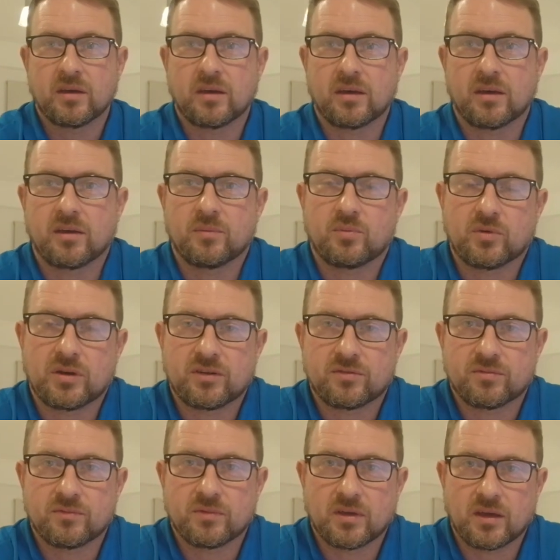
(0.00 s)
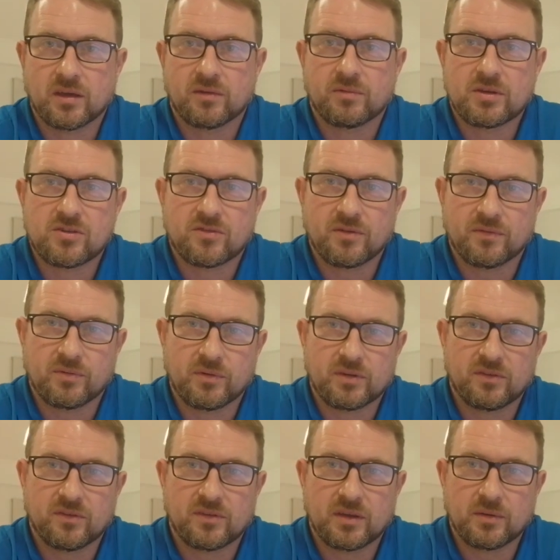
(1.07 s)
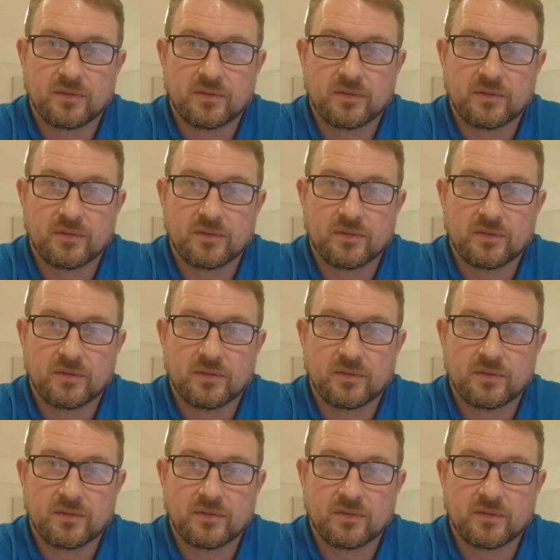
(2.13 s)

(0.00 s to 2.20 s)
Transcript: Brits registering for residency